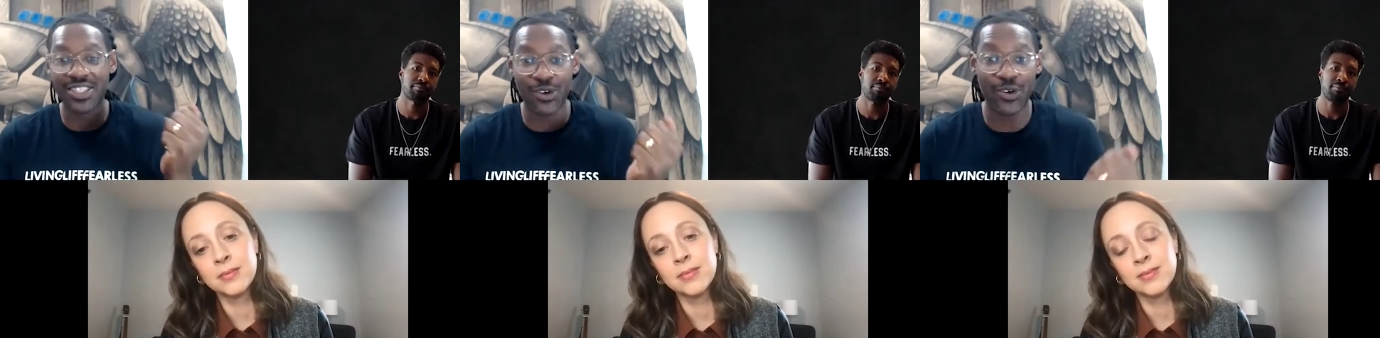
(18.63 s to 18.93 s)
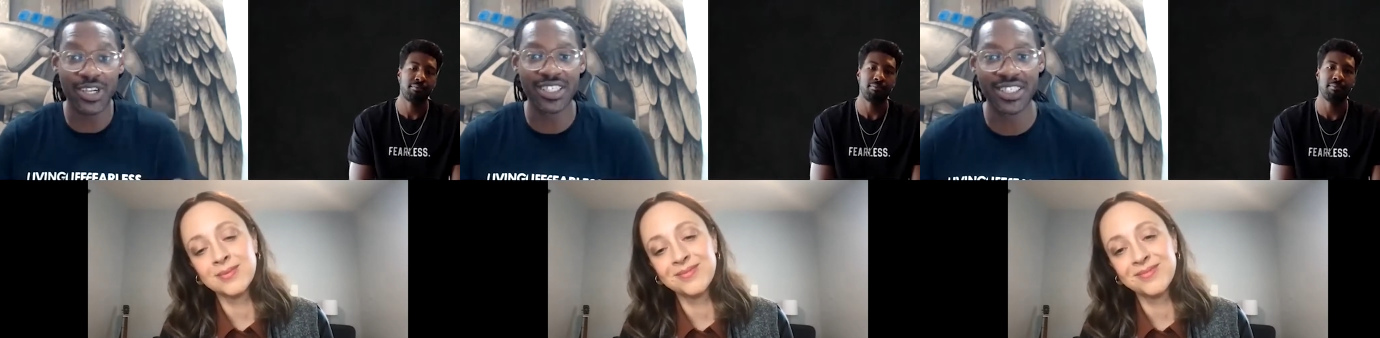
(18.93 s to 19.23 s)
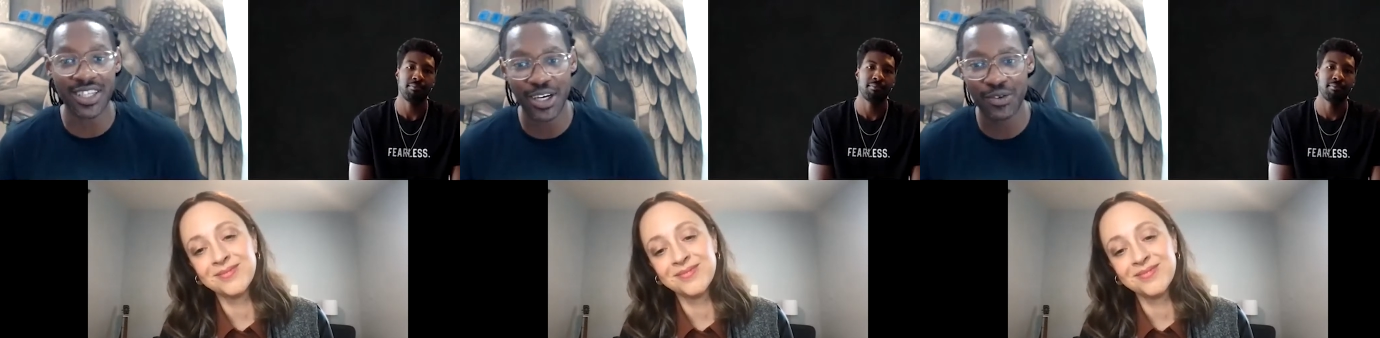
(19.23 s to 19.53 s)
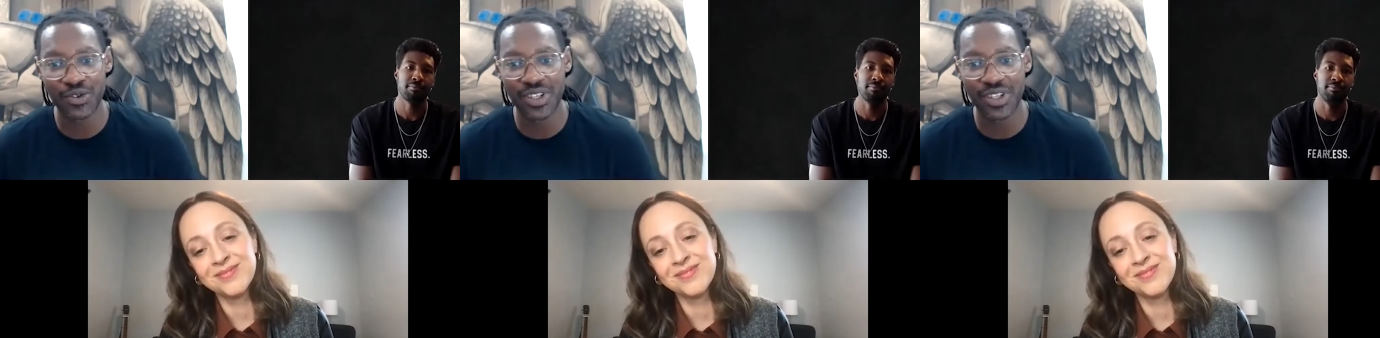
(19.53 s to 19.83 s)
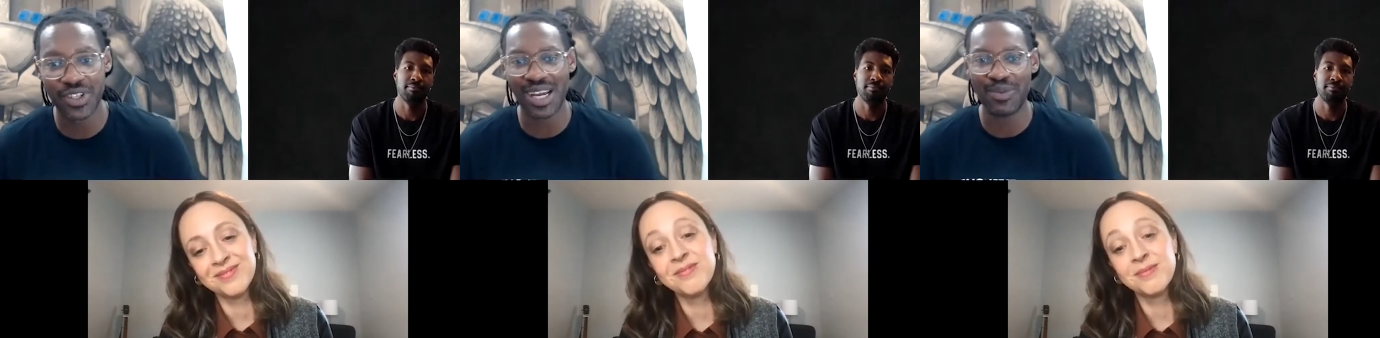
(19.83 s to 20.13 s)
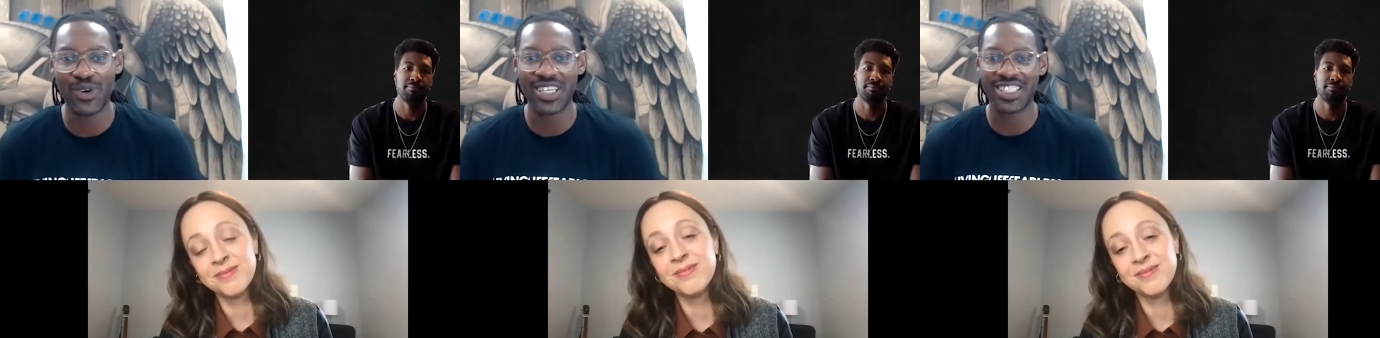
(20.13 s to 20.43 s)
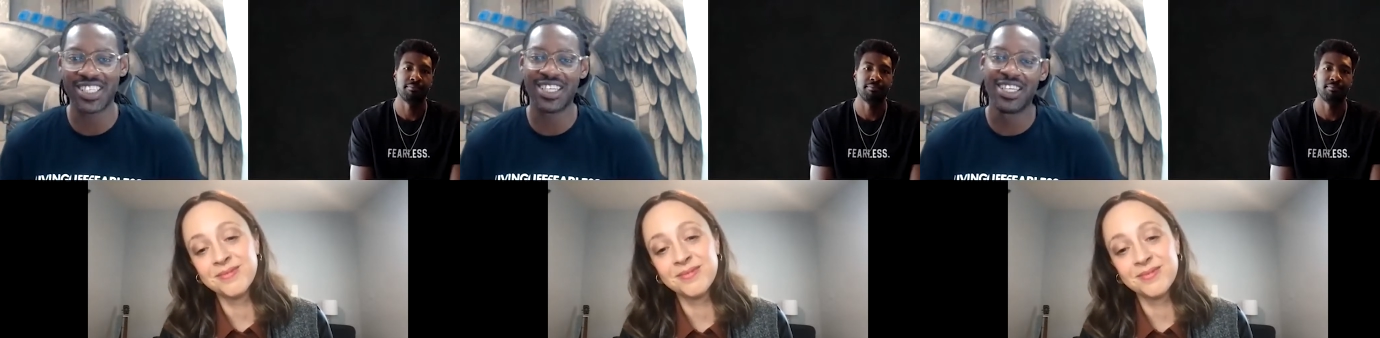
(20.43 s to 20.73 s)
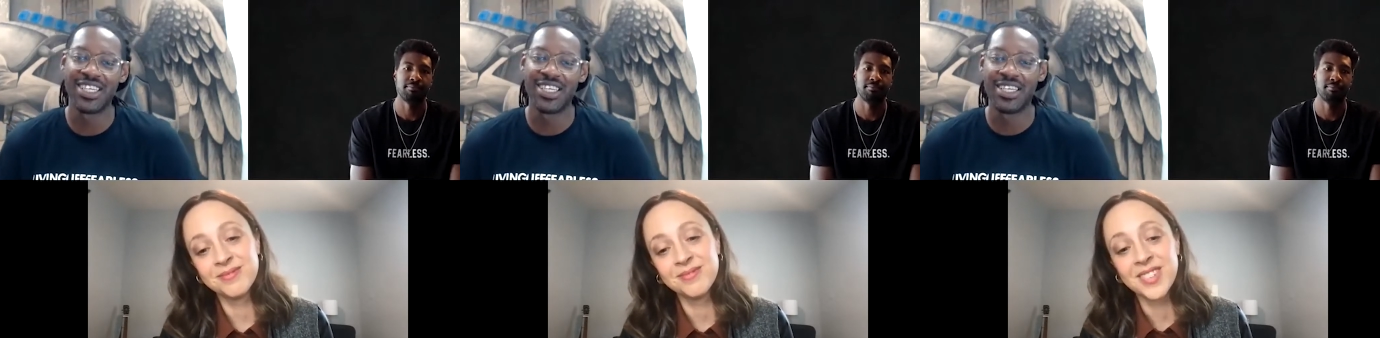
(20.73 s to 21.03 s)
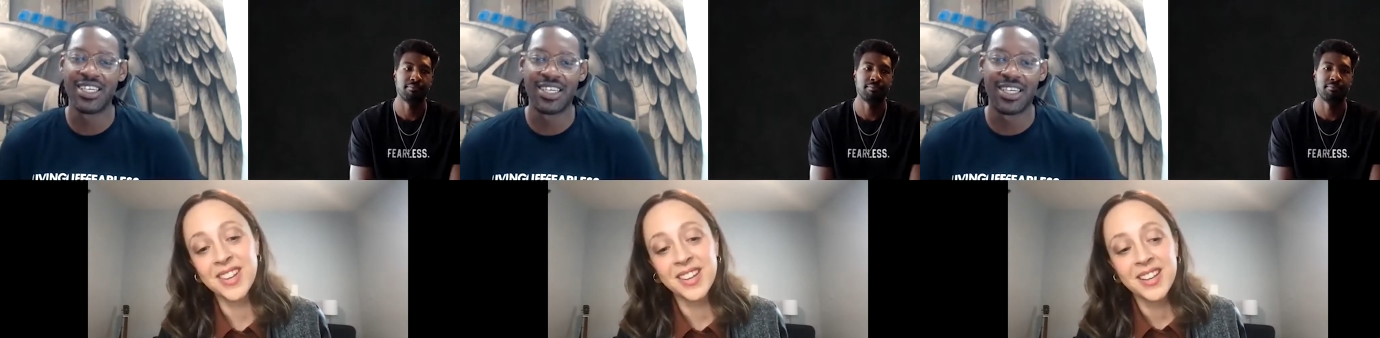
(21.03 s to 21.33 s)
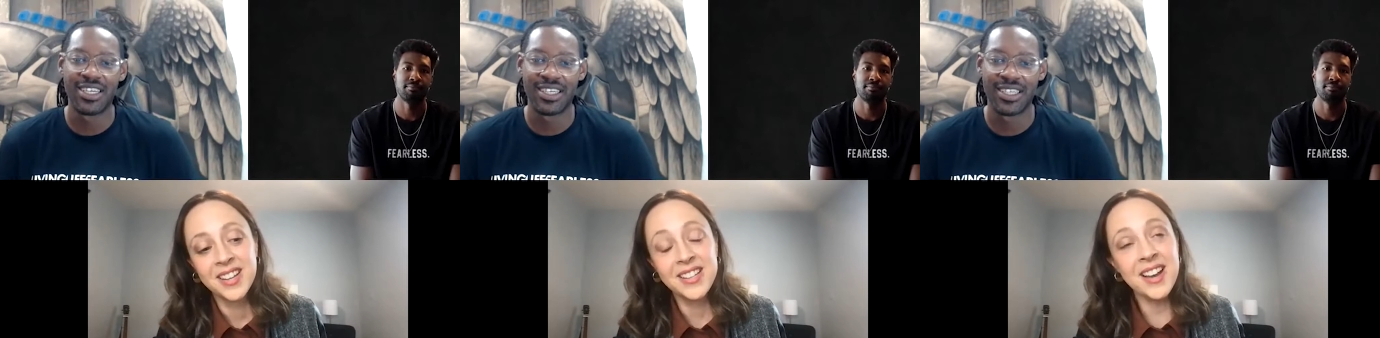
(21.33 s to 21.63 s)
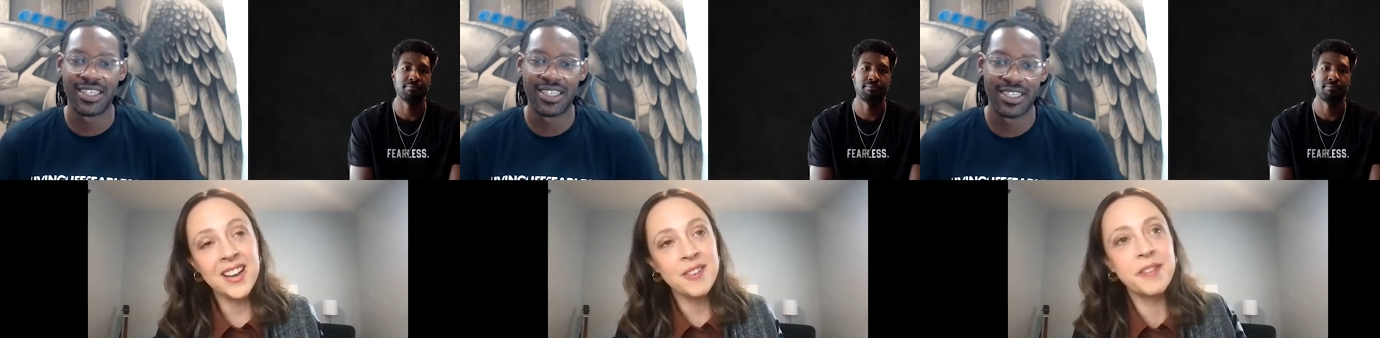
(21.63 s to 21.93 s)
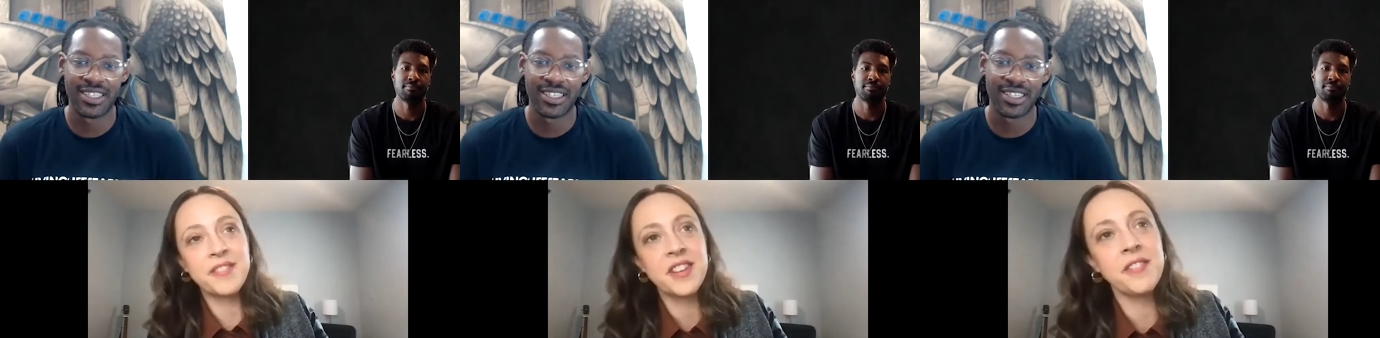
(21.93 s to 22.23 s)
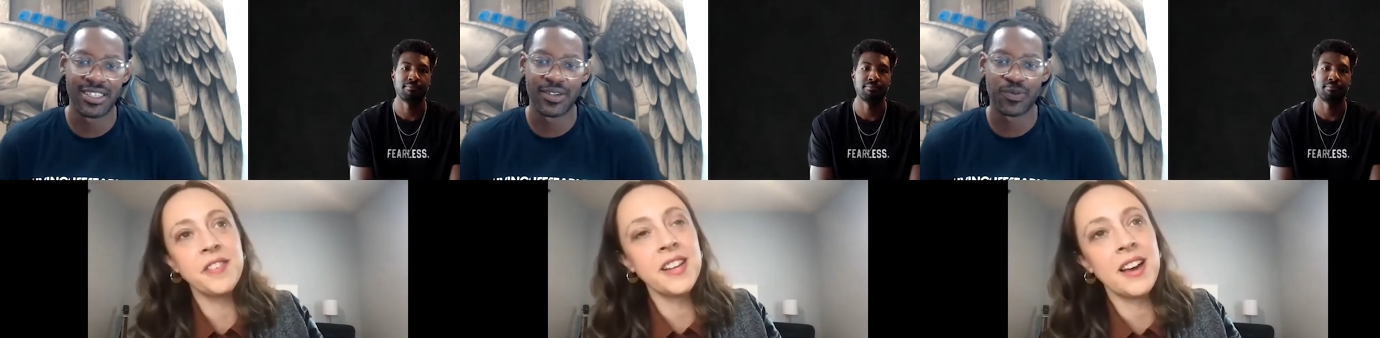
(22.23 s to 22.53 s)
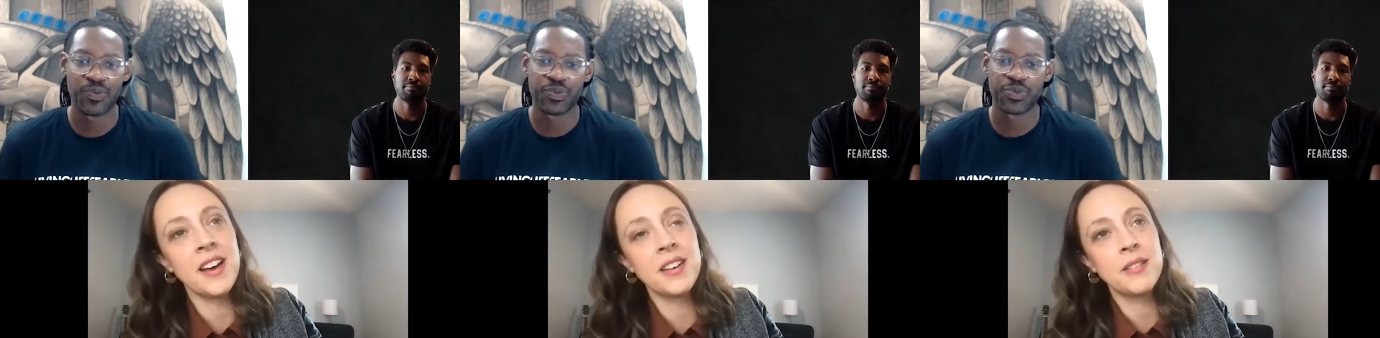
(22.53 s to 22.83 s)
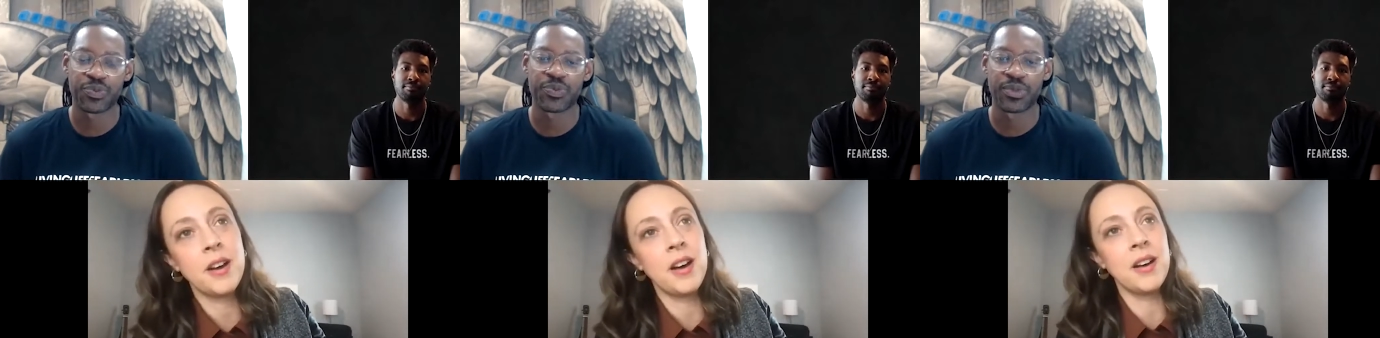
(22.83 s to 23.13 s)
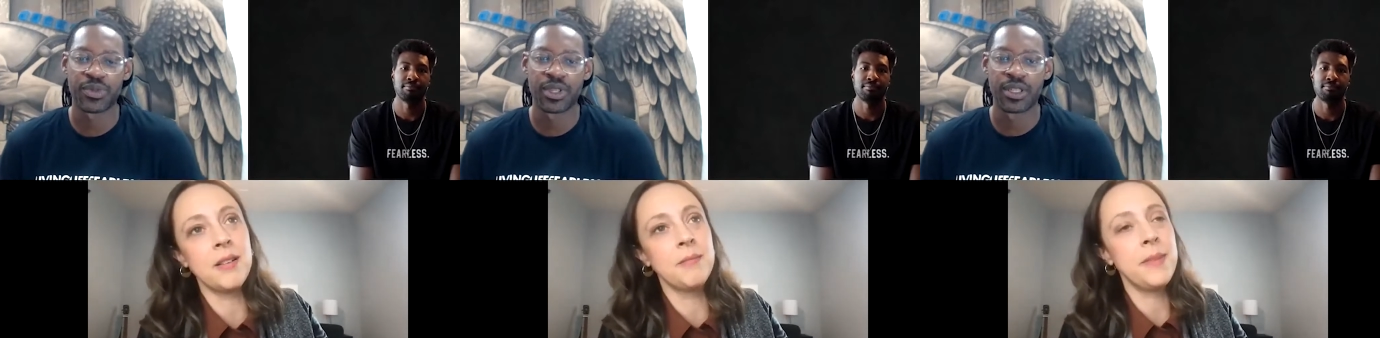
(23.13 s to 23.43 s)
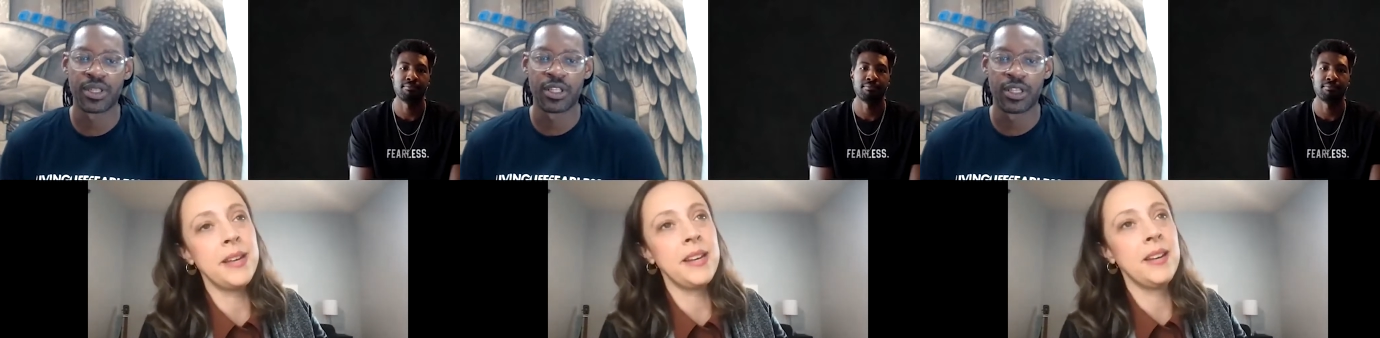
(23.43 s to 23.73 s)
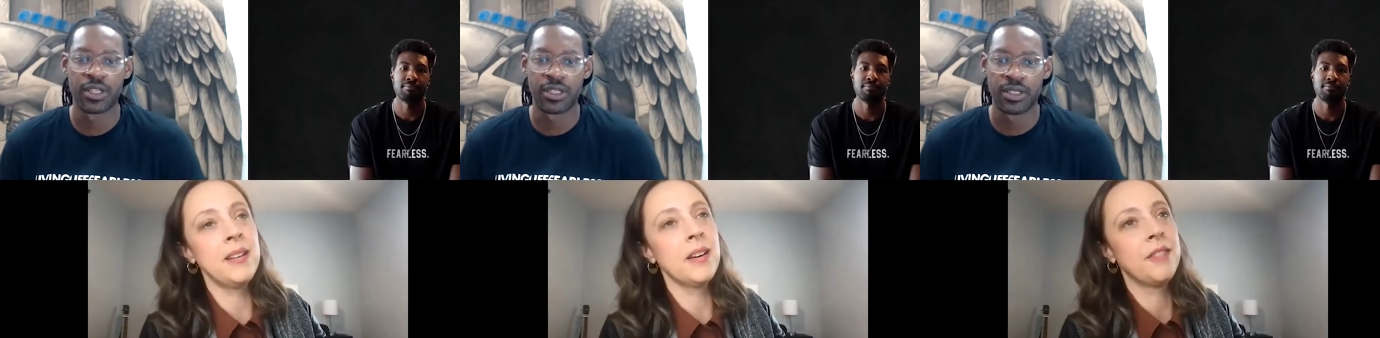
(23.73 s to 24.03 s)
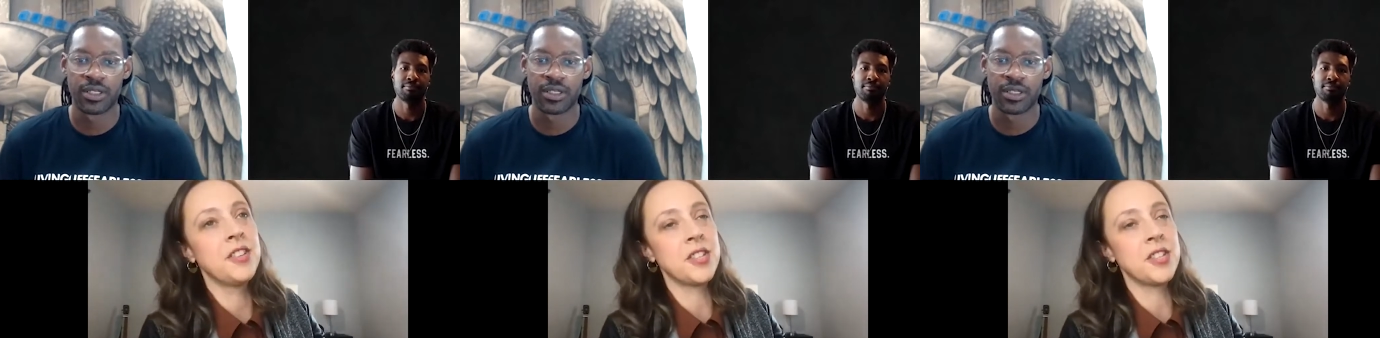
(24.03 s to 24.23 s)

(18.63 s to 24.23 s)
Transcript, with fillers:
Speaker 1: stories of the collaboration?
Speaker 2: Yeah, we've definitely had many of the